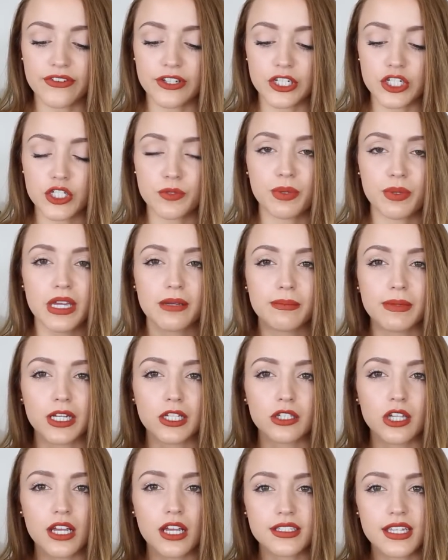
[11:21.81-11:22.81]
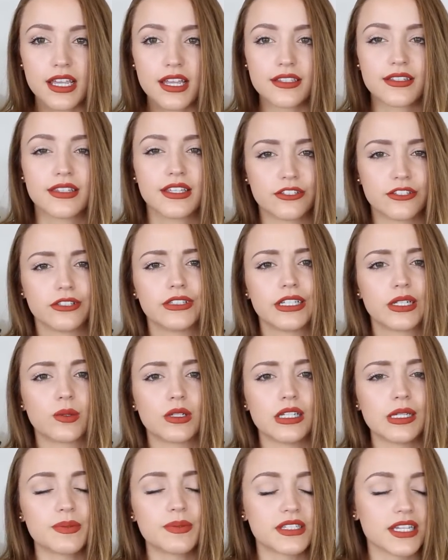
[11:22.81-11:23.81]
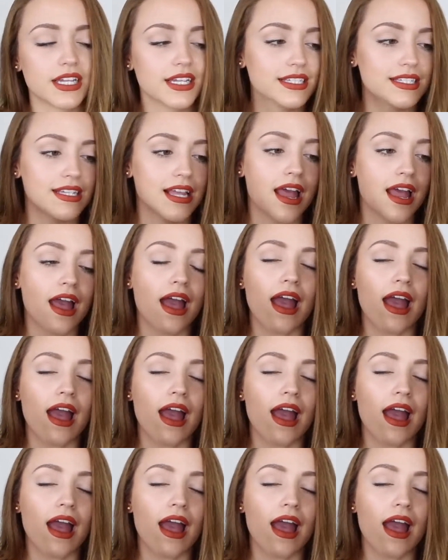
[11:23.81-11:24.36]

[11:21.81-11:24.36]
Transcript: Finish Pigment Glosses. These are liquid lipsticks.